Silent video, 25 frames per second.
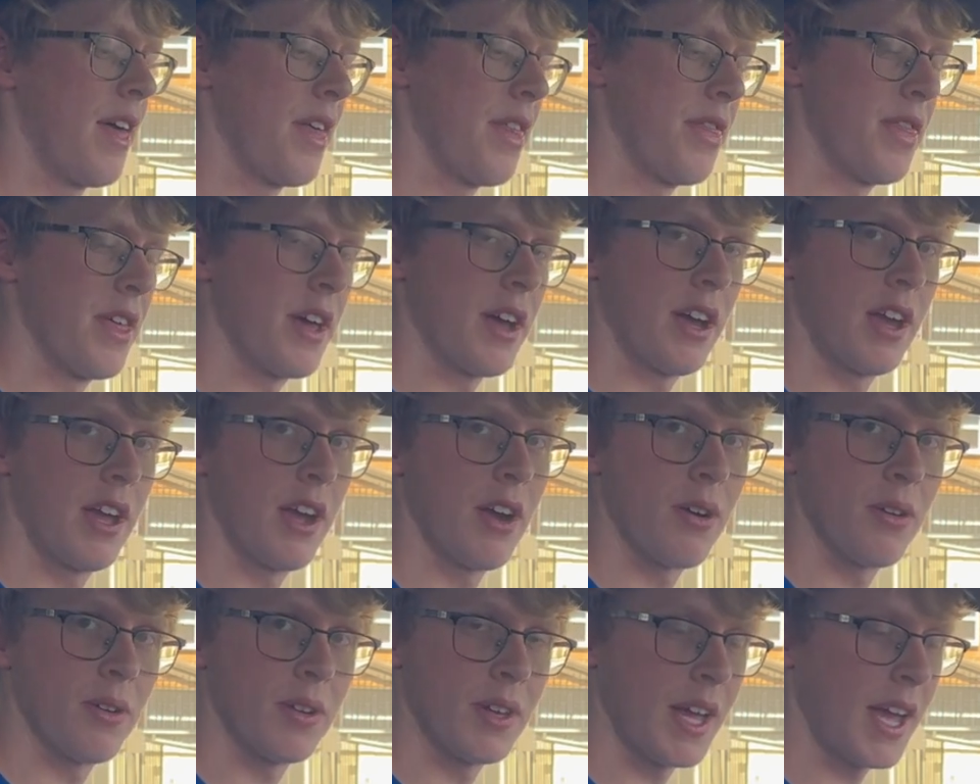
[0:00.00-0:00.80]
the
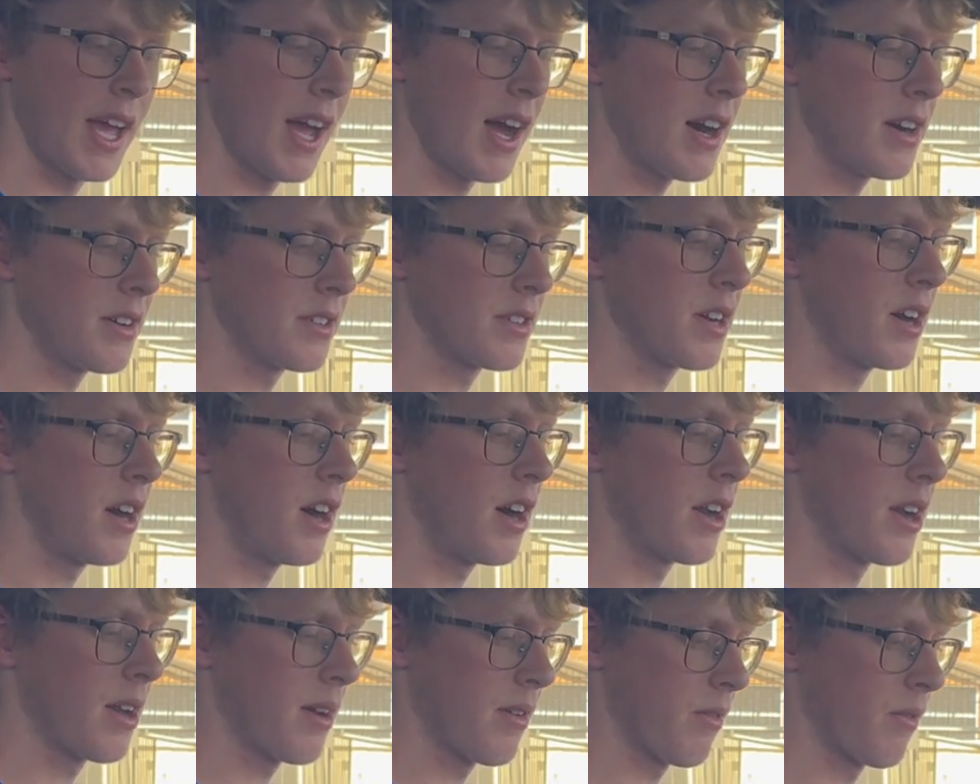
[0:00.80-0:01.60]
gear layout
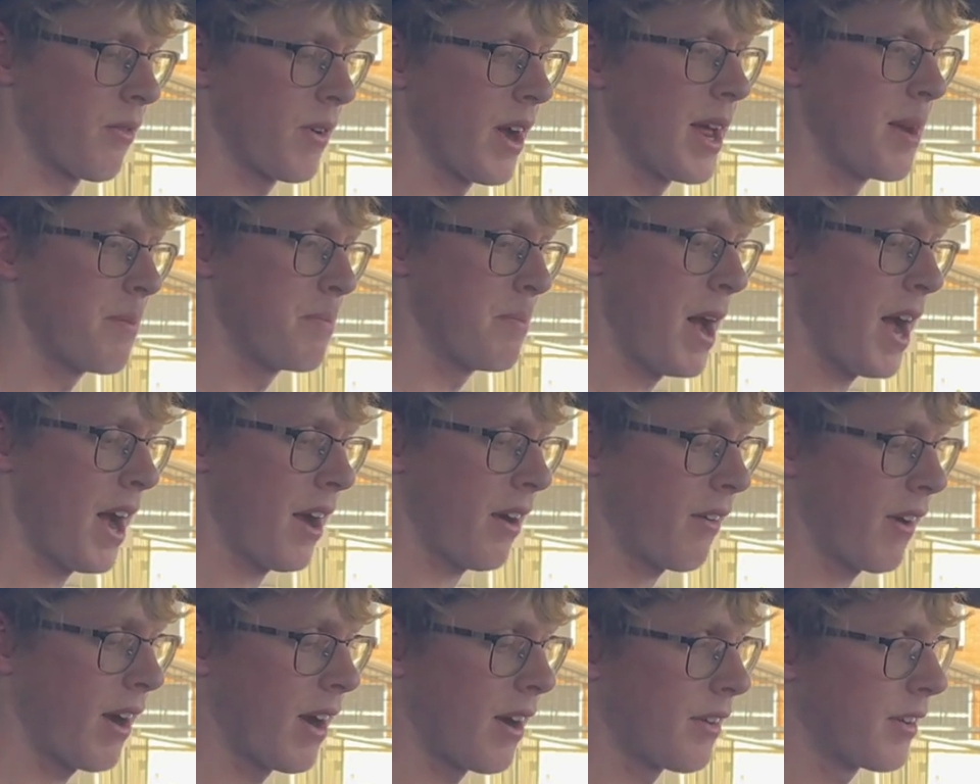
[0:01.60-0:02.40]
on a red
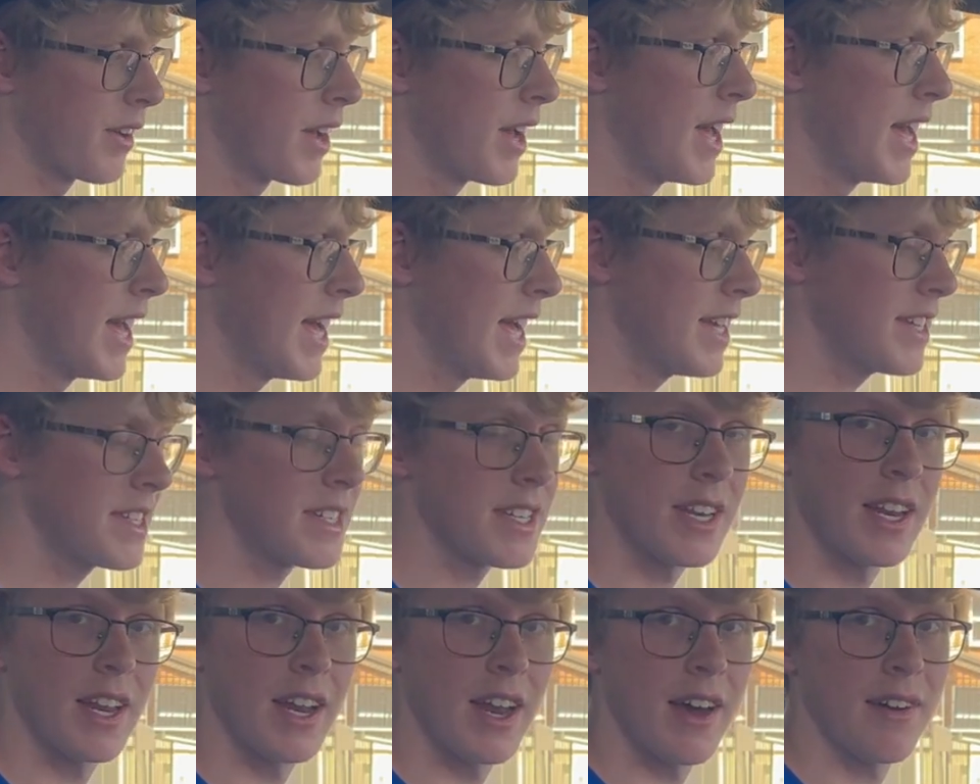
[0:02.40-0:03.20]
background
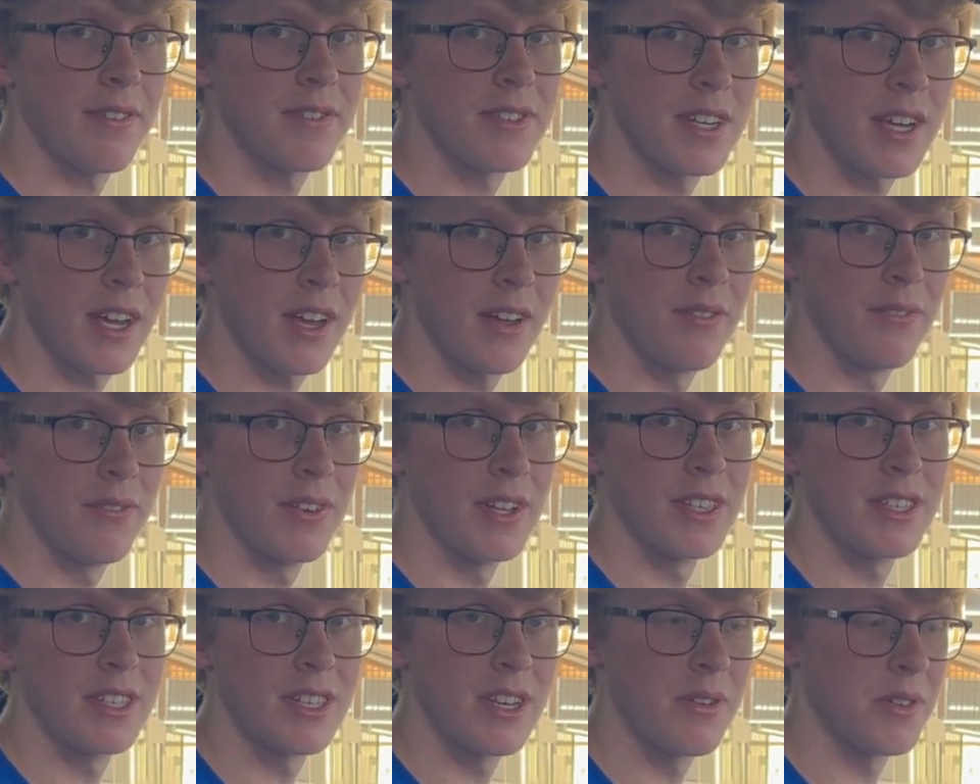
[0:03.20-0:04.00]
isn't enough to
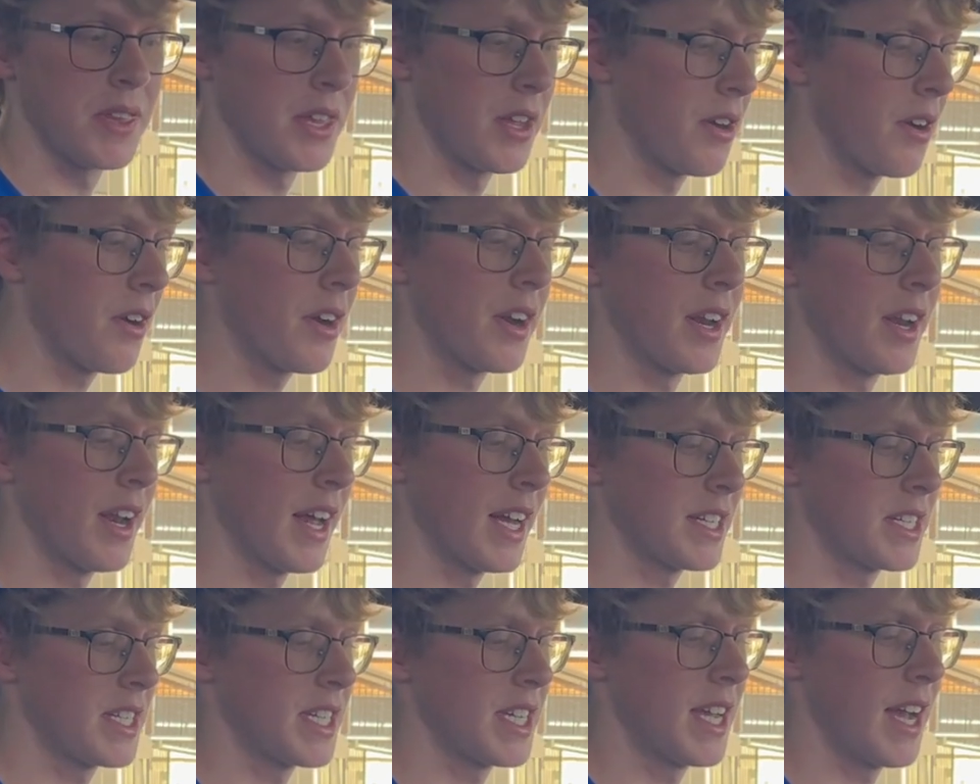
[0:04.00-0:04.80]
convince you that you're in an
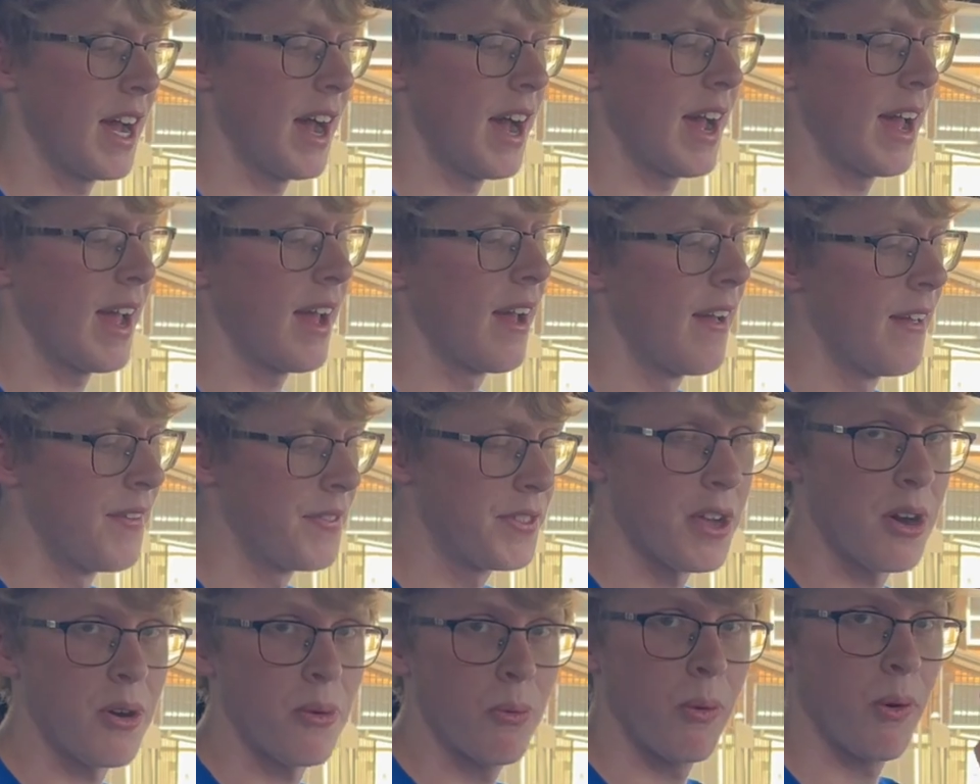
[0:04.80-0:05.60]
STI,
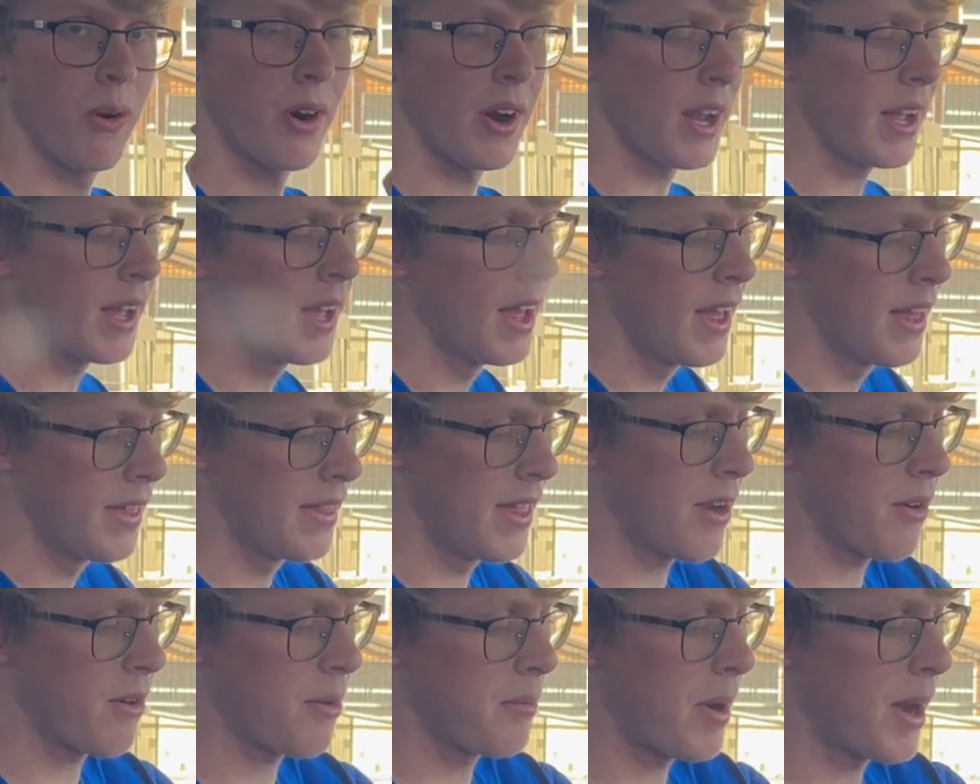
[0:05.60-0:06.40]
don't worry,
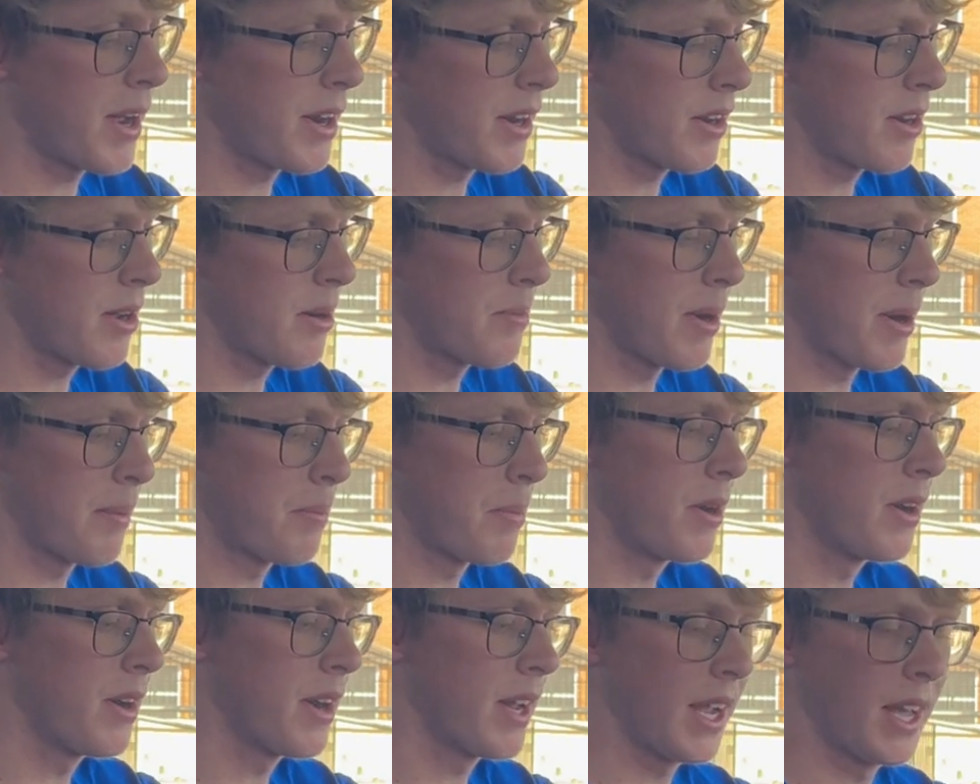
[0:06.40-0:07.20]
they reminded you by
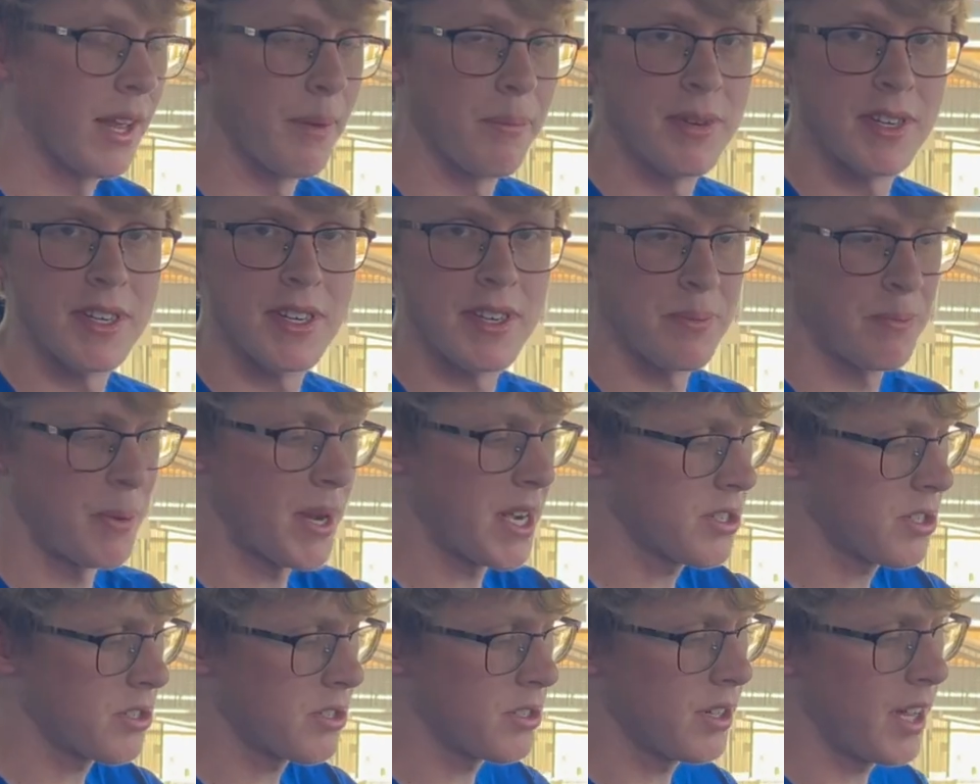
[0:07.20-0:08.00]
putting a
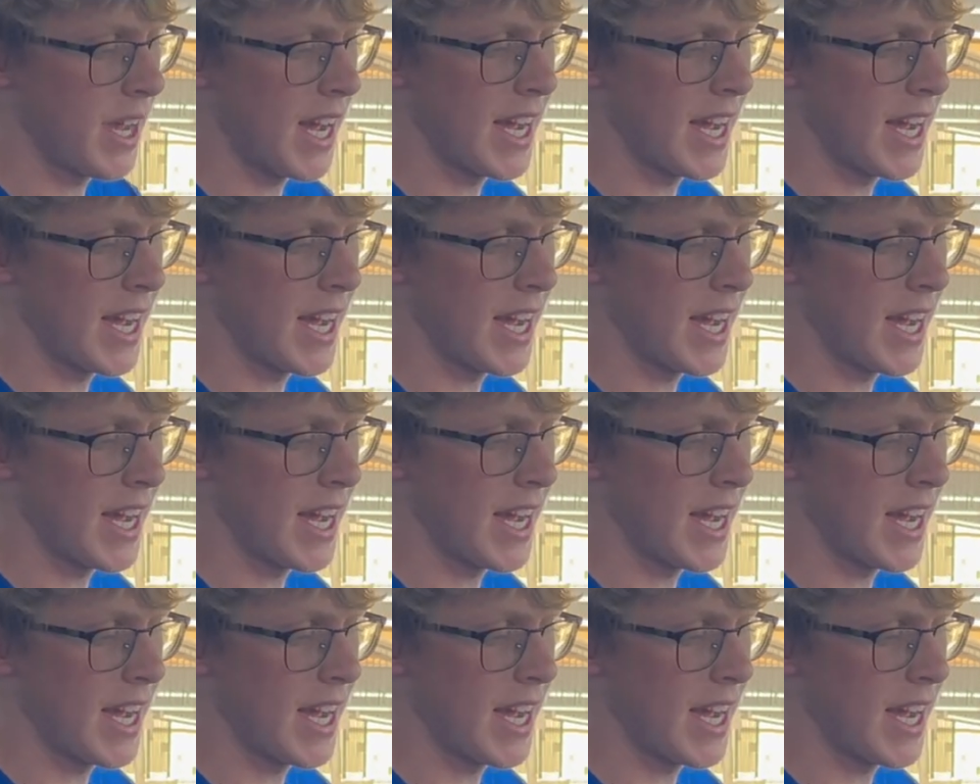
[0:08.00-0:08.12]
special